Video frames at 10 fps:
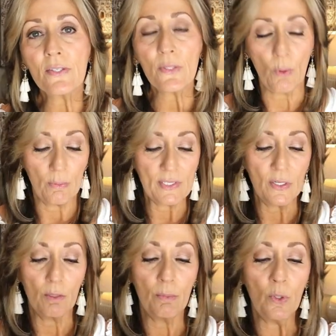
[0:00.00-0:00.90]
so I was
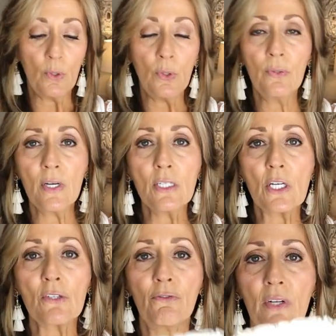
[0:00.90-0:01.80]
in a mood. They're
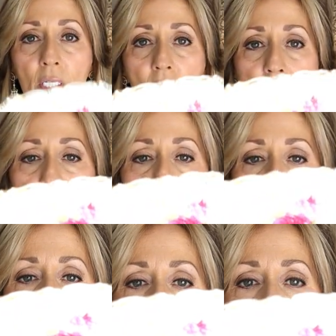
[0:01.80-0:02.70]
just vintage